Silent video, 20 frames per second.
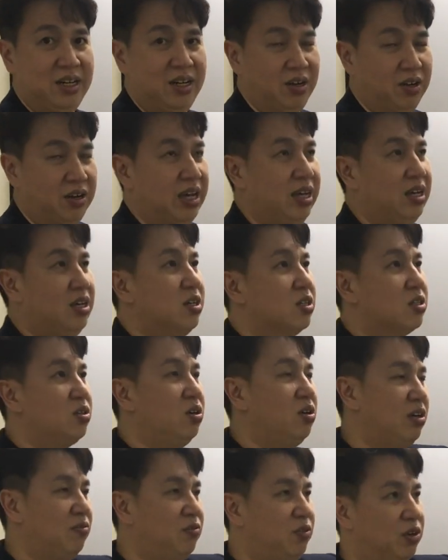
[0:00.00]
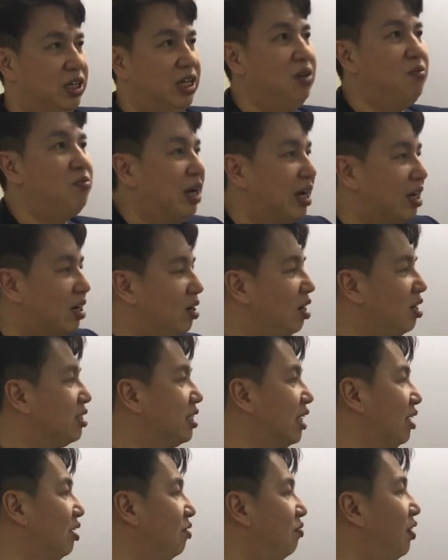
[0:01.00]
Okay, so if you keep records
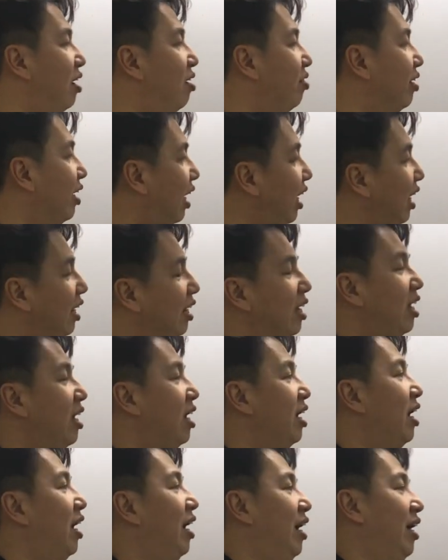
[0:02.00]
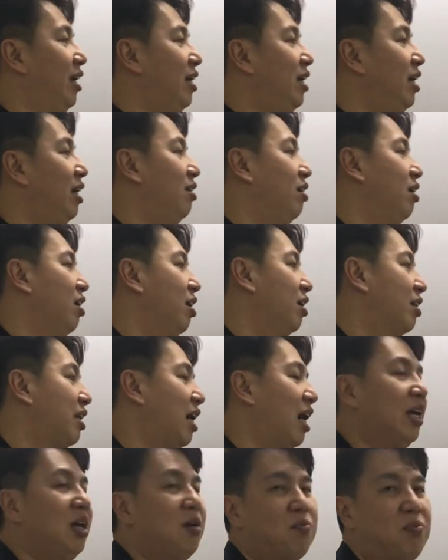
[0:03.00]
and you find out that, hey, I hit
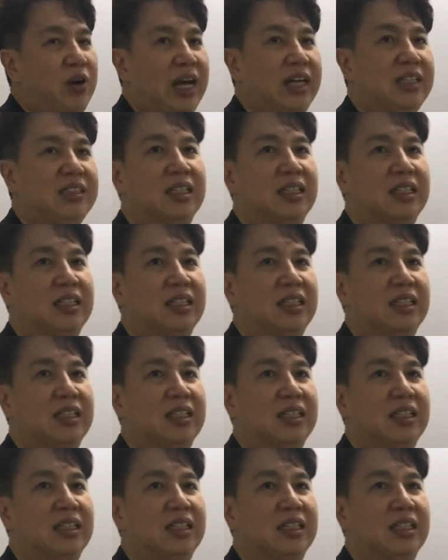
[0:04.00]
target price